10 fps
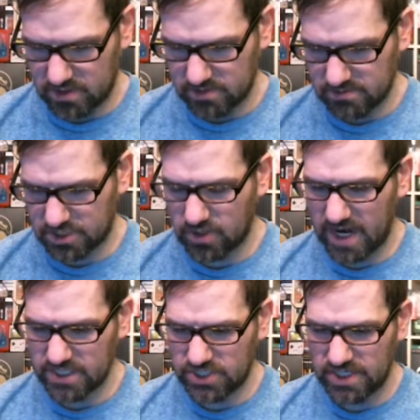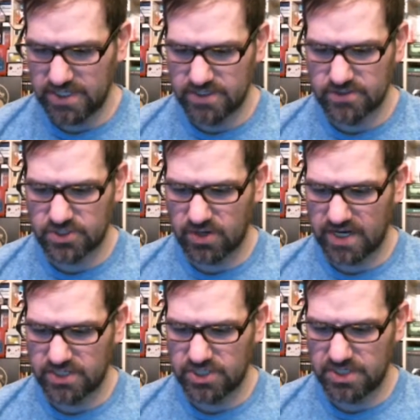
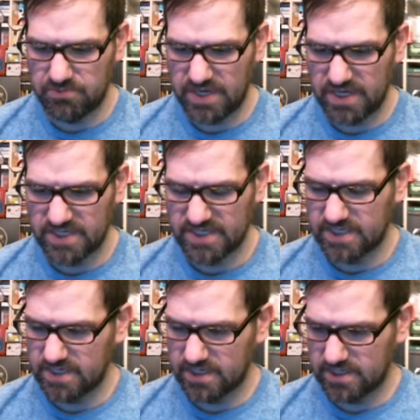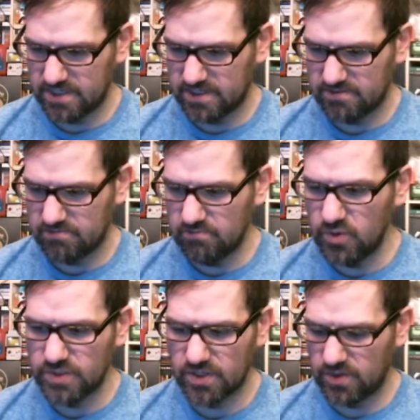Strategy-based
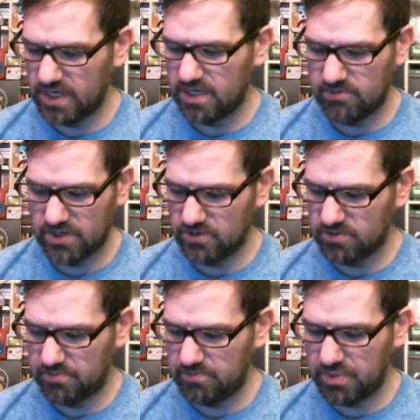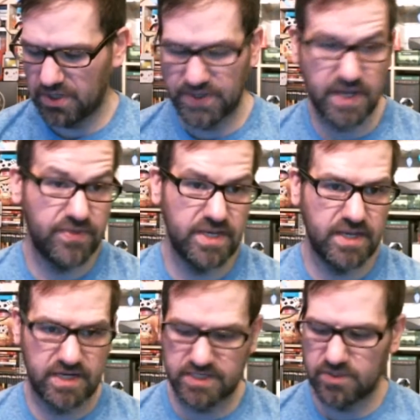Musou game. It's built on the
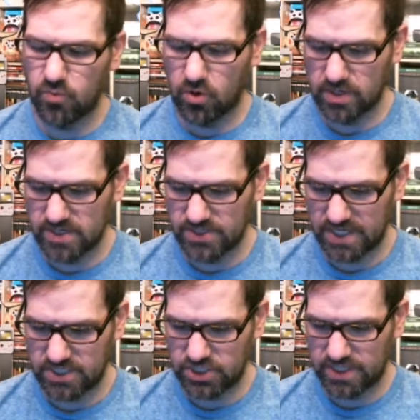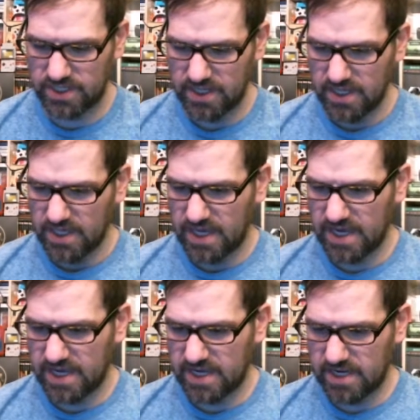Dynasty Warriors engine,
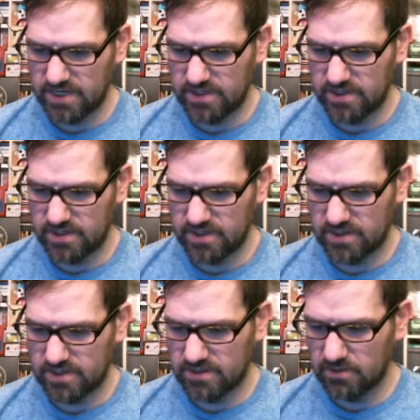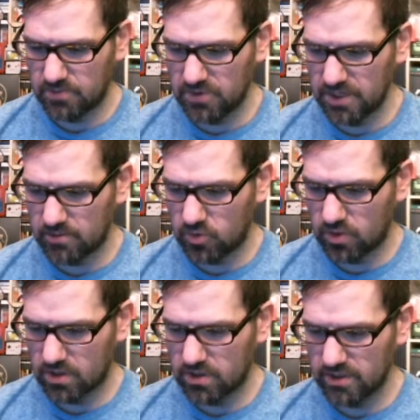and a little
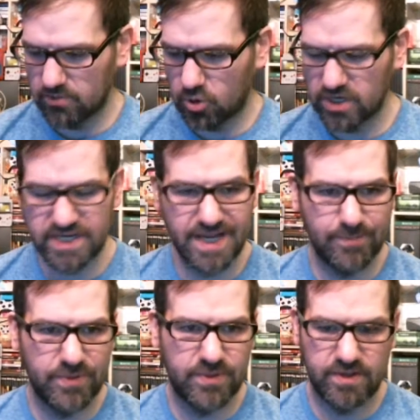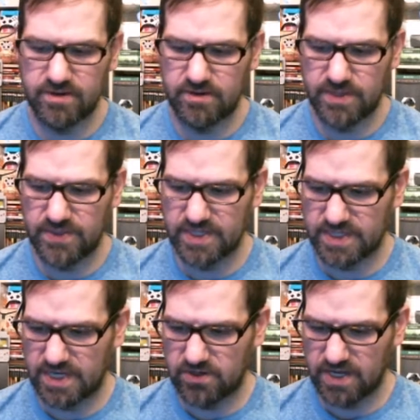more in depth than the
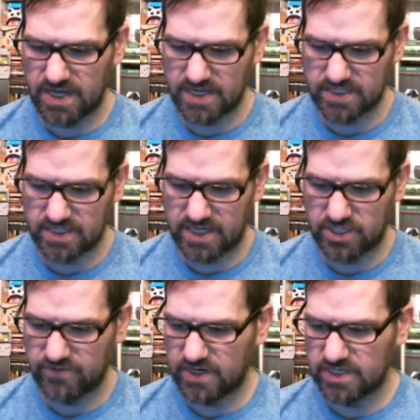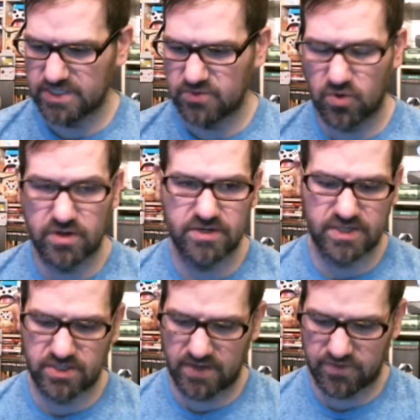standard hack and slash of Dynasty Warriors,
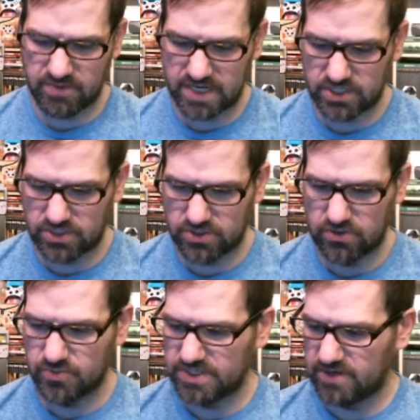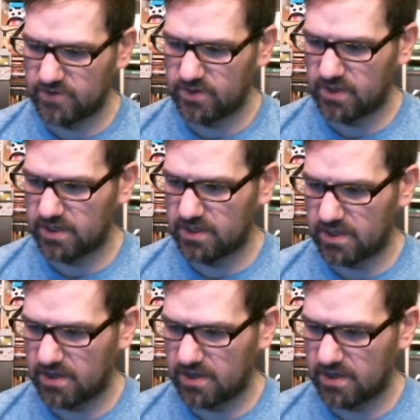because you have to manage your troops and everything.